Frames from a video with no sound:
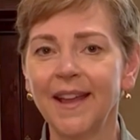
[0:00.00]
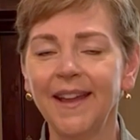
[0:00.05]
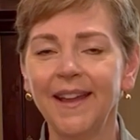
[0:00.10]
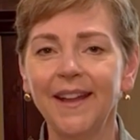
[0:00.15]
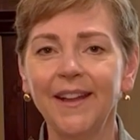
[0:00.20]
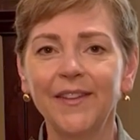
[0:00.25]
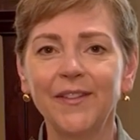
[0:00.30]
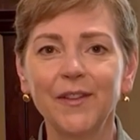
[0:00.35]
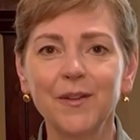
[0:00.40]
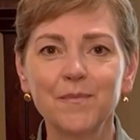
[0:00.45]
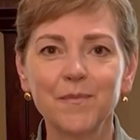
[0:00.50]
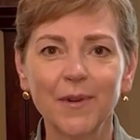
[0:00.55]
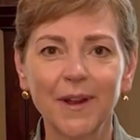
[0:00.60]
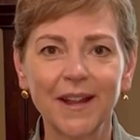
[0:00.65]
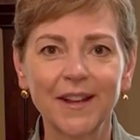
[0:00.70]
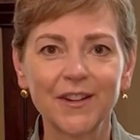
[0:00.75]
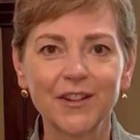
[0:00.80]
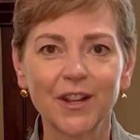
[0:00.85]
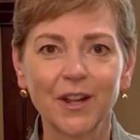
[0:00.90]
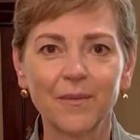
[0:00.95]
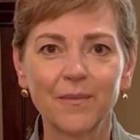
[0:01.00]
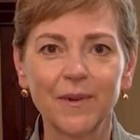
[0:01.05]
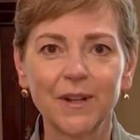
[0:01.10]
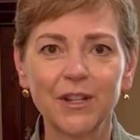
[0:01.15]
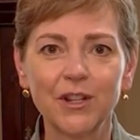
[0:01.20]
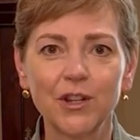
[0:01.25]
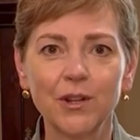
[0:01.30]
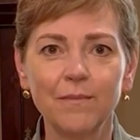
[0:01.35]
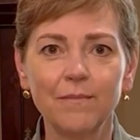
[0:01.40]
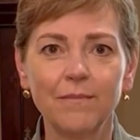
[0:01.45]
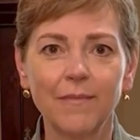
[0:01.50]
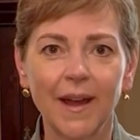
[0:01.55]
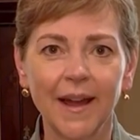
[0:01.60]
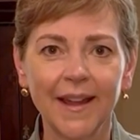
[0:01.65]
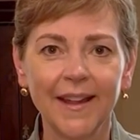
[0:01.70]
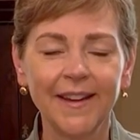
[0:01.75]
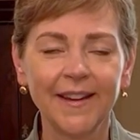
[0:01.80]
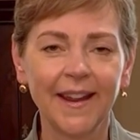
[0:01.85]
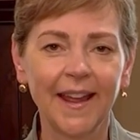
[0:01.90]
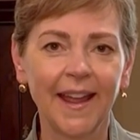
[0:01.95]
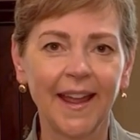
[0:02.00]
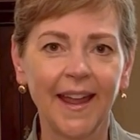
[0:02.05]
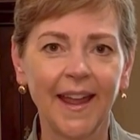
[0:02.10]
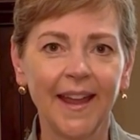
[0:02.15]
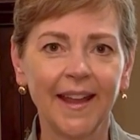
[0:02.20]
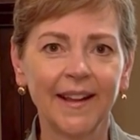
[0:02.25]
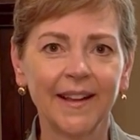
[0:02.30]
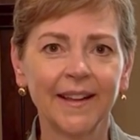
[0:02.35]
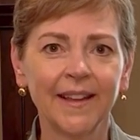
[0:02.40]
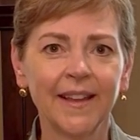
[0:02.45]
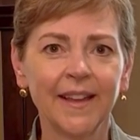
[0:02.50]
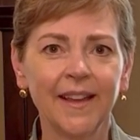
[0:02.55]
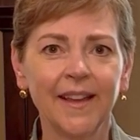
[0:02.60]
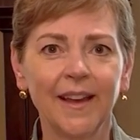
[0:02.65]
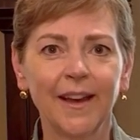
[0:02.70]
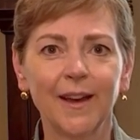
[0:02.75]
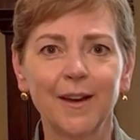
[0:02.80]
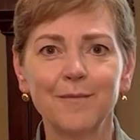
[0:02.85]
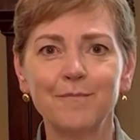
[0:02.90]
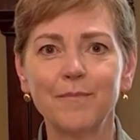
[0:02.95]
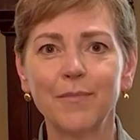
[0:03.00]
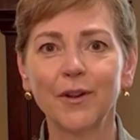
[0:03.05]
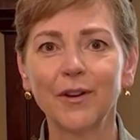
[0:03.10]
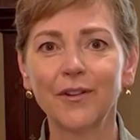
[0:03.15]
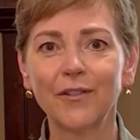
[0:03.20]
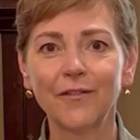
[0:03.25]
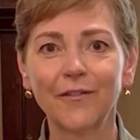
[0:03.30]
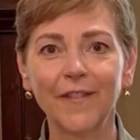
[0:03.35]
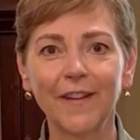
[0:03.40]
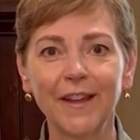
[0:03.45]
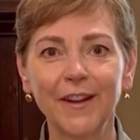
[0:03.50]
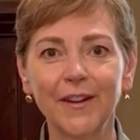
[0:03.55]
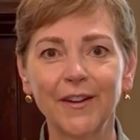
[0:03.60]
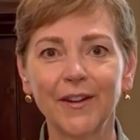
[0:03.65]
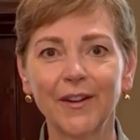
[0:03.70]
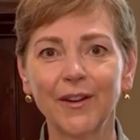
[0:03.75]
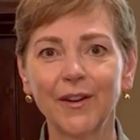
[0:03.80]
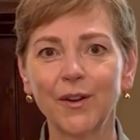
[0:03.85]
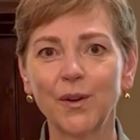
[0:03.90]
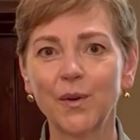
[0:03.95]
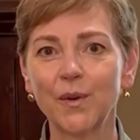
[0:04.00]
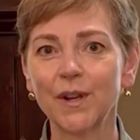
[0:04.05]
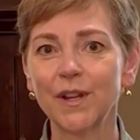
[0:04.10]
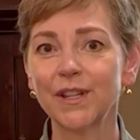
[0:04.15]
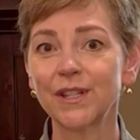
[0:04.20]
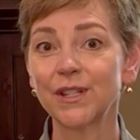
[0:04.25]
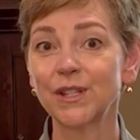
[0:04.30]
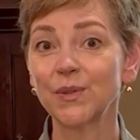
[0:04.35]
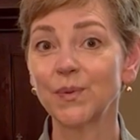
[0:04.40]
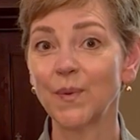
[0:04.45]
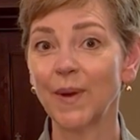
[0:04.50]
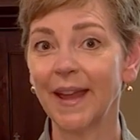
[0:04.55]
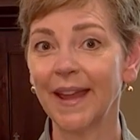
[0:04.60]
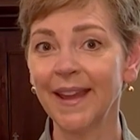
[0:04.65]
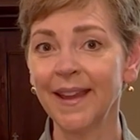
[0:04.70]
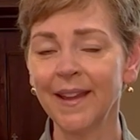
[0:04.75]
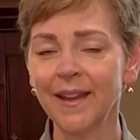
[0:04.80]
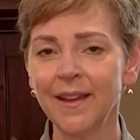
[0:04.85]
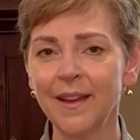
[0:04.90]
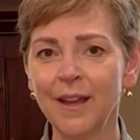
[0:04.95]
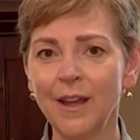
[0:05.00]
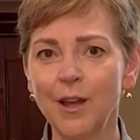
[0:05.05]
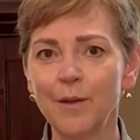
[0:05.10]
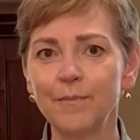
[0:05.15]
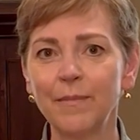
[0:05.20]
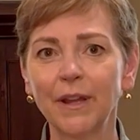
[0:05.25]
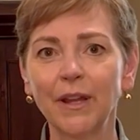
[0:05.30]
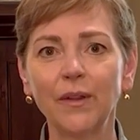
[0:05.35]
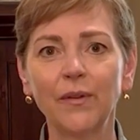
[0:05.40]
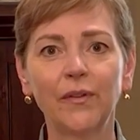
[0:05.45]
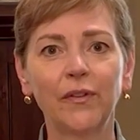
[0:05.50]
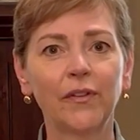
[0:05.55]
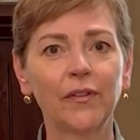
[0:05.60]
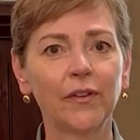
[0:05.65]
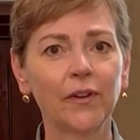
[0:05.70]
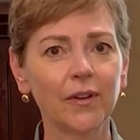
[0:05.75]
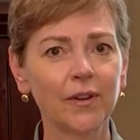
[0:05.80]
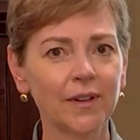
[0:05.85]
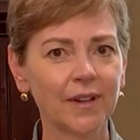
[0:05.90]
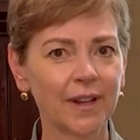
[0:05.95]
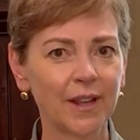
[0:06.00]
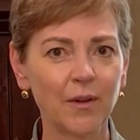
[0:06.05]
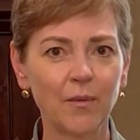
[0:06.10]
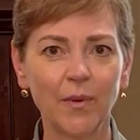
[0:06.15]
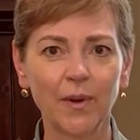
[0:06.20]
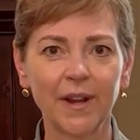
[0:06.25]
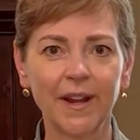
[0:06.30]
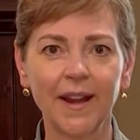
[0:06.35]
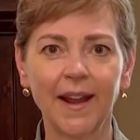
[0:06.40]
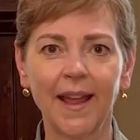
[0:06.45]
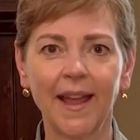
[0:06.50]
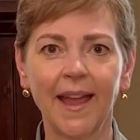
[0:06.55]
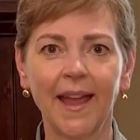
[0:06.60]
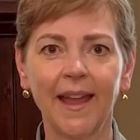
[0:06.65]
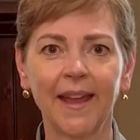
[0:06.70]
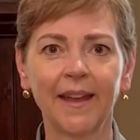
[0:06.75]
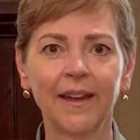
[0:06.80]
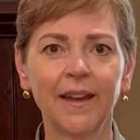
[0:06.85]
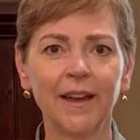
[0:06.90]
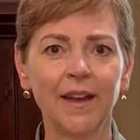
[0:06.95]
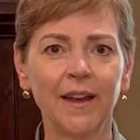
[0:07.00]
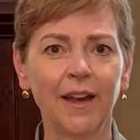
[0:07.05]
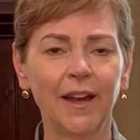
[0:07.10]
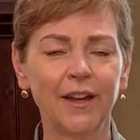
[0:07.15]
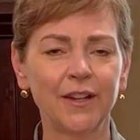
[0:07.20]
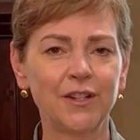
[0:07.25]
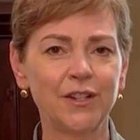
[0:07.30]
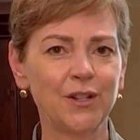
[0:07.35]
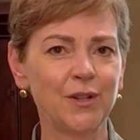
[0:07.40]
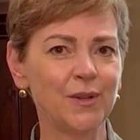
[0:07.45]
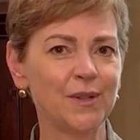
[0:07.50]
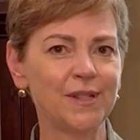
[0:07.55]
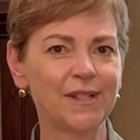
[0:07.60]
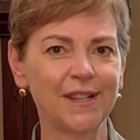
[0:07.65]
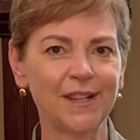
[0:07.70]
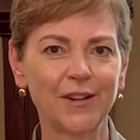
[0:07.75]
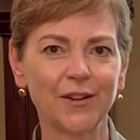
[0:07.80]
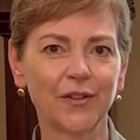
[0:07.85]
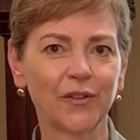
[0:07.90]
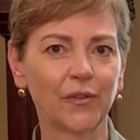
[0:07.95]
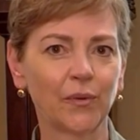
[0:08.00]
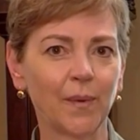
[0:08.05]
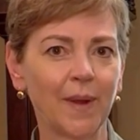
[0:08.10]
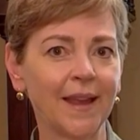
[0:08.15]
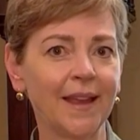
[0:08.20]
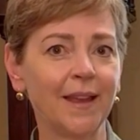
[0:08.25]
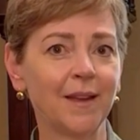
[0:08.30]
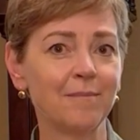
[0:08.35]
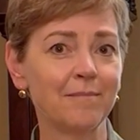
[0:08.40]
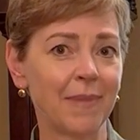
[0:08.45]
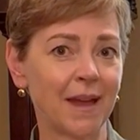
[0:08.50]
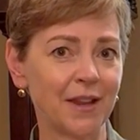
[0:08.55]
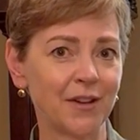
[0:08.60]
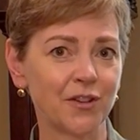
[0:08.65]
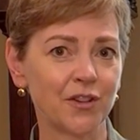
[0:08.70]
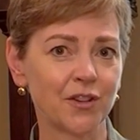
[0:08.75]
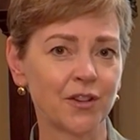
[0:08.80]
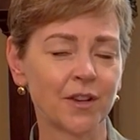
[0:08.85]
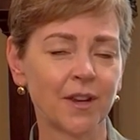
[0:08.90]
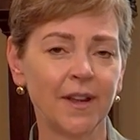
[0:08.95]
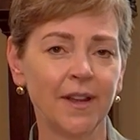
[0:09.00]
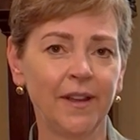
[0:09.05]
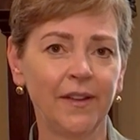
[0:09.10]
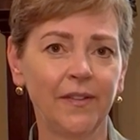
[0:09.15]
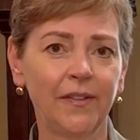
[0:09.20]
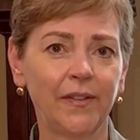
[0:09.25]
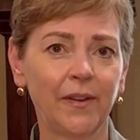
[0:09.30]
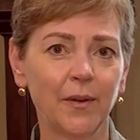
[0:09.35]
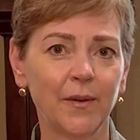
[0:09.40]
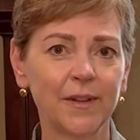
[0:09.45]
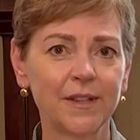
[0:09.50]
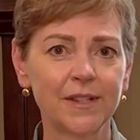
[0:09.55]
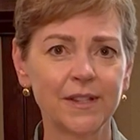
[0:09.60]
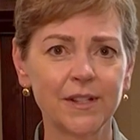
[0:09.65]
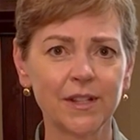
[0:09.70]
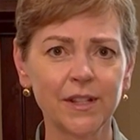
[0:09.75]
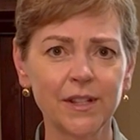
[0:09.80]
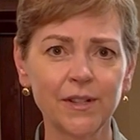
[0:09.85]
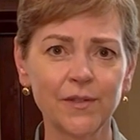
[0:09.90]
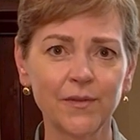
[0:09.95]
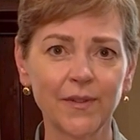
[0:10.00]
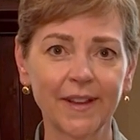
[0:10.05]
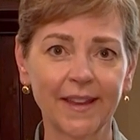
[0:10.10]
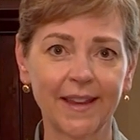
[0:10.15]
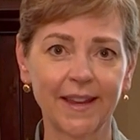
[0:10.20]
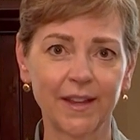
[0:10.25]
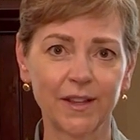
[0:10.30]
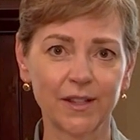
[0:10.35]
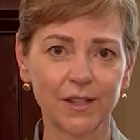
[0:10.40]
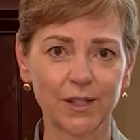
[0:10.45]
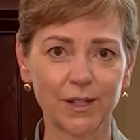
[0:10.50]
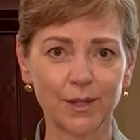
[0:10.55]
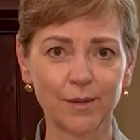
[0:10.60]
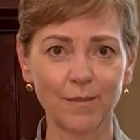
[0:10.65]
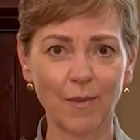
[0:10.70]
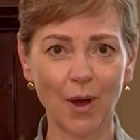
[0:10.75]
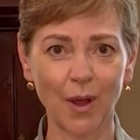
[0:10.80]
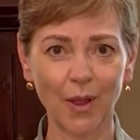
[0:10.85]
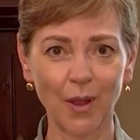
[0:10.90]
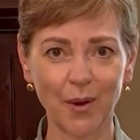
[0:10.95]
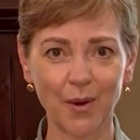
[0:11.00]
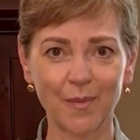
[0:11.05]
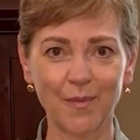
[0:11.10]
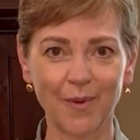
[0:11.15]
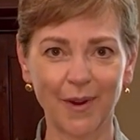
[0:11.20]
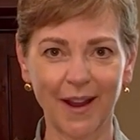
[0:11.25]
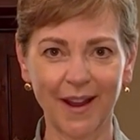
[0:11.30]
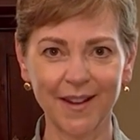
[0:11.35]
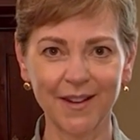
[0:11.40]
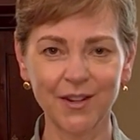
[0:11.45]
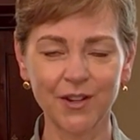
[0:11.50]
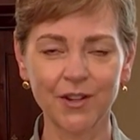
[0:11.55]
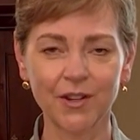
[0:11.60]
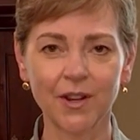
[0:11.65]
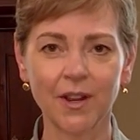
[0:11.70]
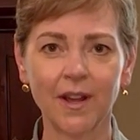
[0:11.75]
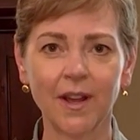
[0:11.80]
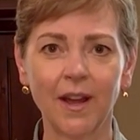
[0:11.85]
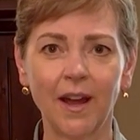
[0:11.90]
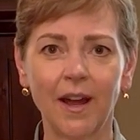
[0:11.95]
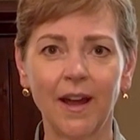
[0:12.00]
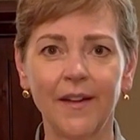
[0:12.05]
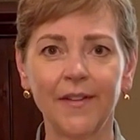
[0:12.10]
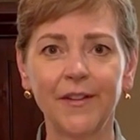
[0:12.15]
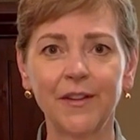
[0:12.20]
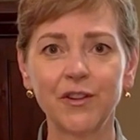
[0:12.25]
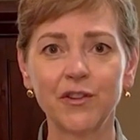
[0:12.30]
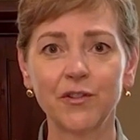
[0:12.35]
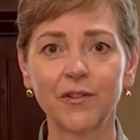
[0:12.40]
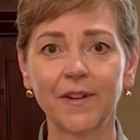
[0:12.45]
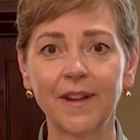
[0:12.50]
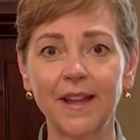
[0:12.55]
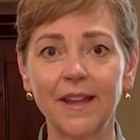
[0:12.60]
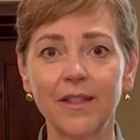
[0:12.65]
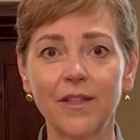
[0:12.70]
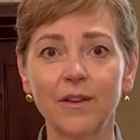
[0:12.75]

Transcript: It's a branch on which you might hang a bird feeder or a swing, but you certainly wouldn't hang a two-seater swinging bench. So it's just really a smaller branch on the tree.